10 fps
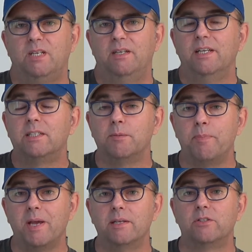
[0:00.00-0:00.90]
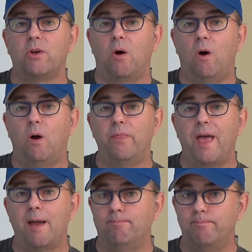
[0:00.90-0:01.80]
it depends on
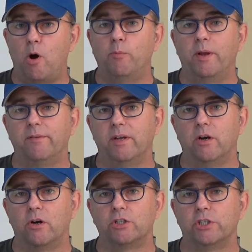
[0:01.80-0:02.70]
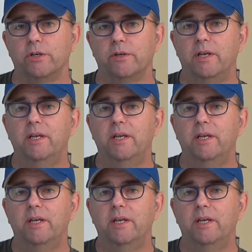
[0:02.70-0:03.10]
that moment of inertia.